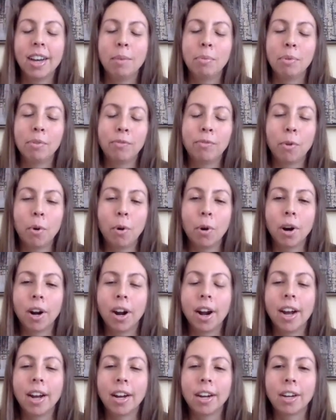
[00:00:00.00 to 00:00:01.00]

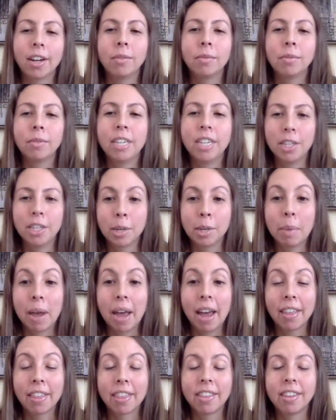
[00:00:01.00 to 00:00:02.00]
before teaching
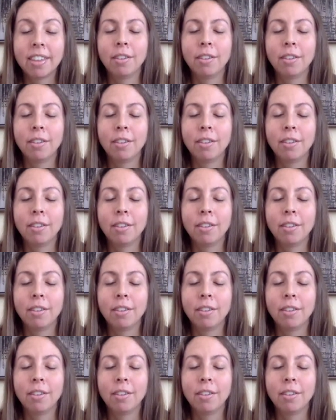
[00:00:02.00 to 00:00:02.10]
math